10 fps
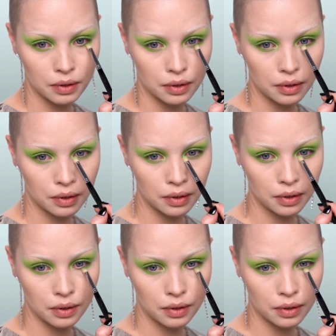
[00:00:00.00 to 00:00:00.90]
on my lower
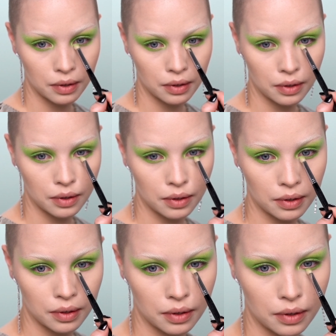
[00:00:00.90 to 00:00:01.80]
lash line.
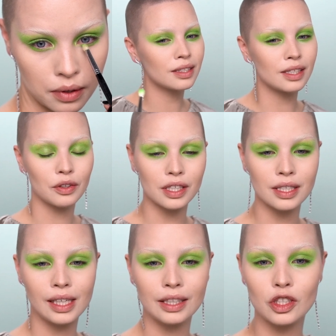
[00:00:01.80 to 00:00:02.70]
I could
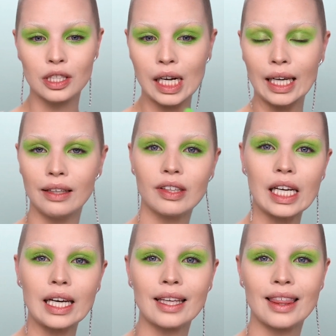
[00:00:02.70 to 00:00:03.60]
seriously just leave it
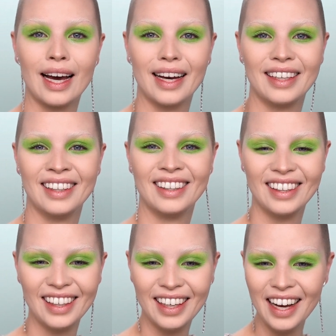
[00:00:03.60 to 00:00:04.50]
like that
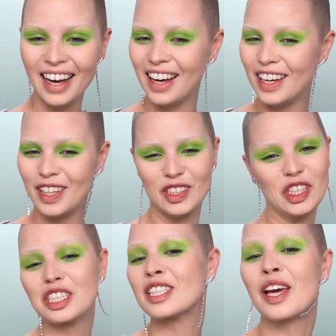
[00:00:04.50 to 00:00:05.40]
and
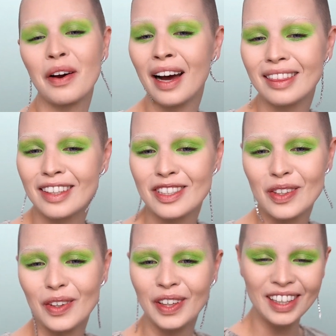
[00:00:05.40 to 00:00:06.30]
just go out the
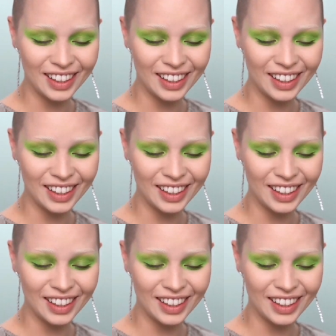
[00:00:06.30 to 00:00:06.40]
door,